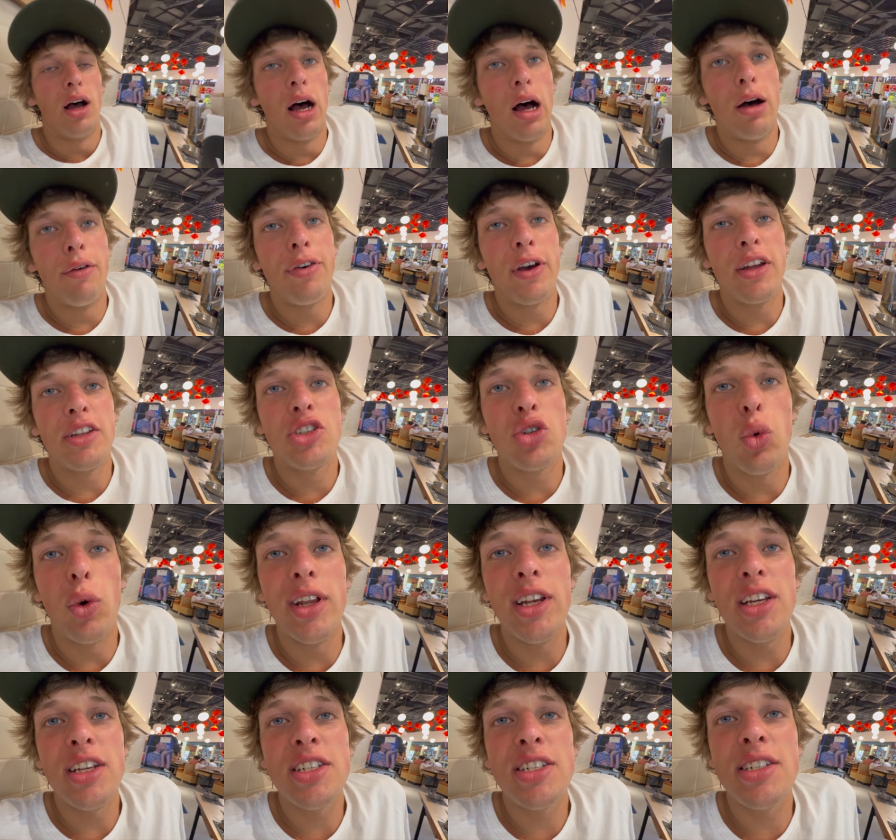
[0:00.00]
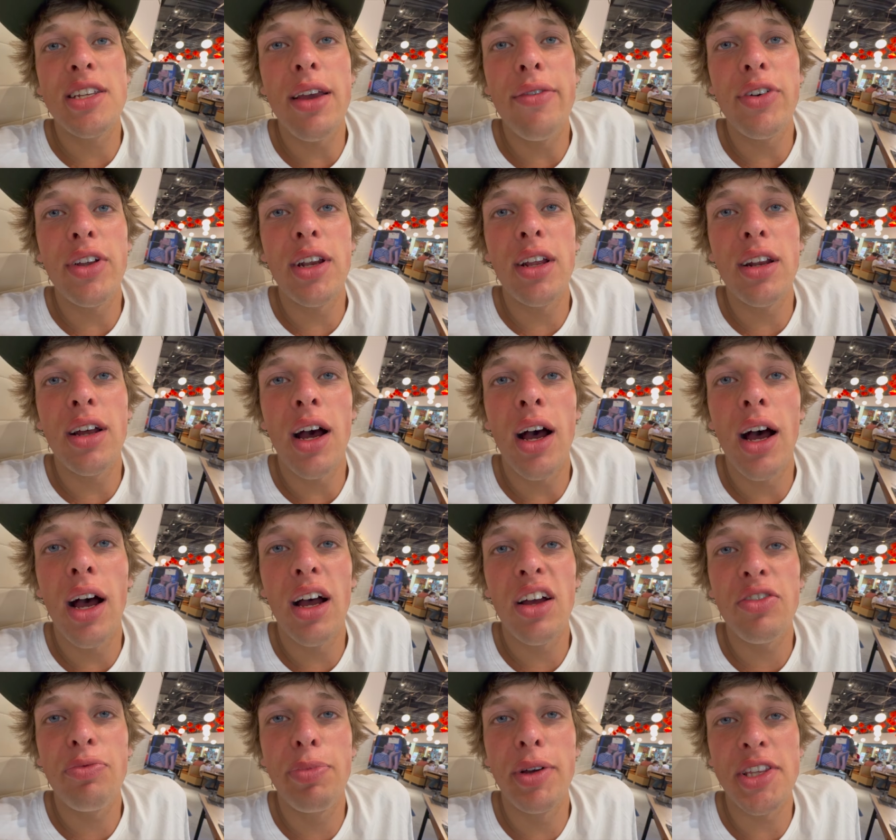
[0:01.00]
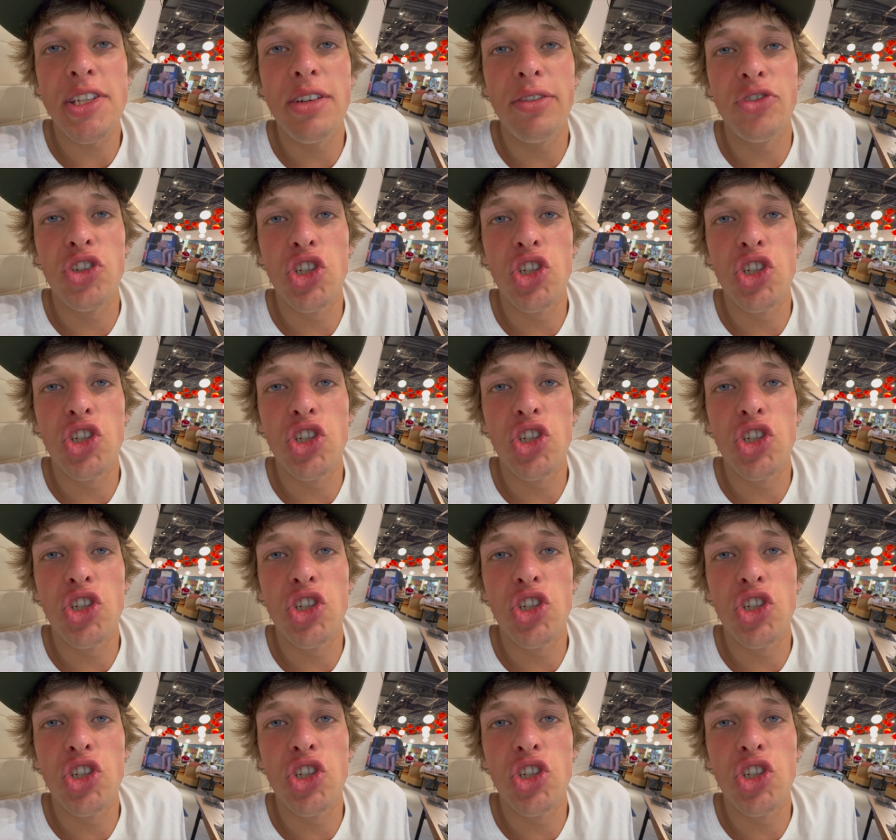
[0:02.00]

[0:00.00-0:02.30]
I've had 27 and a half bits of